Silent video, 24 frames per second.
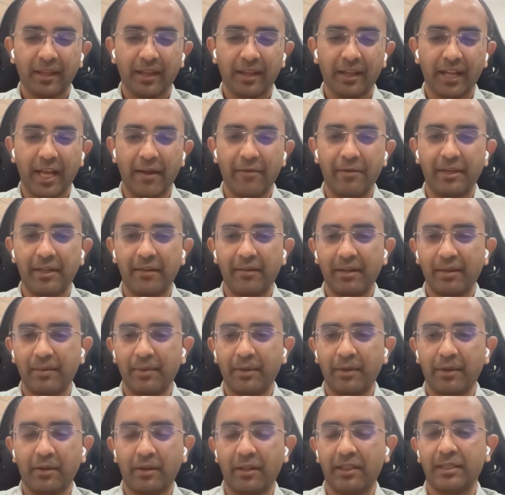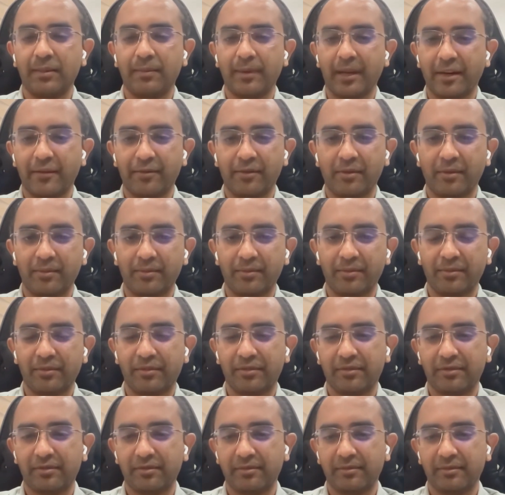and have it available on all the
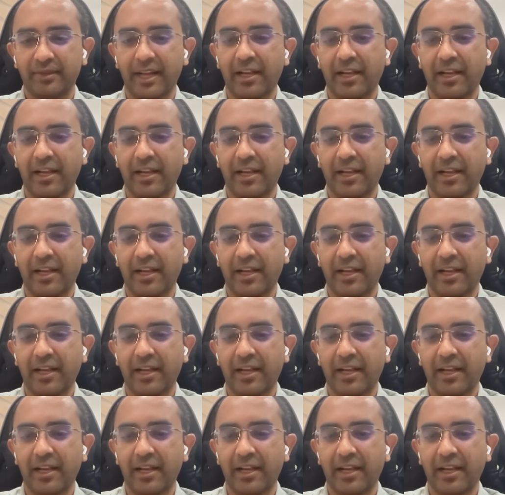platforms